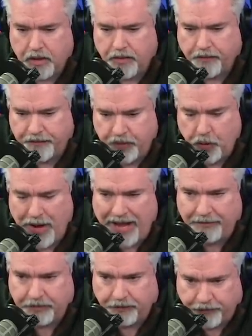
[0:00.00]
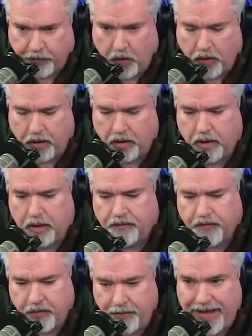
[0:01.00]
The few have to fall
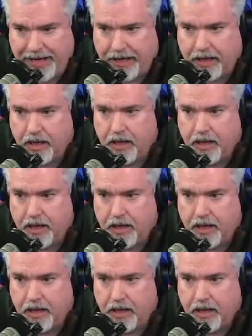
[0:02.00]
for the many.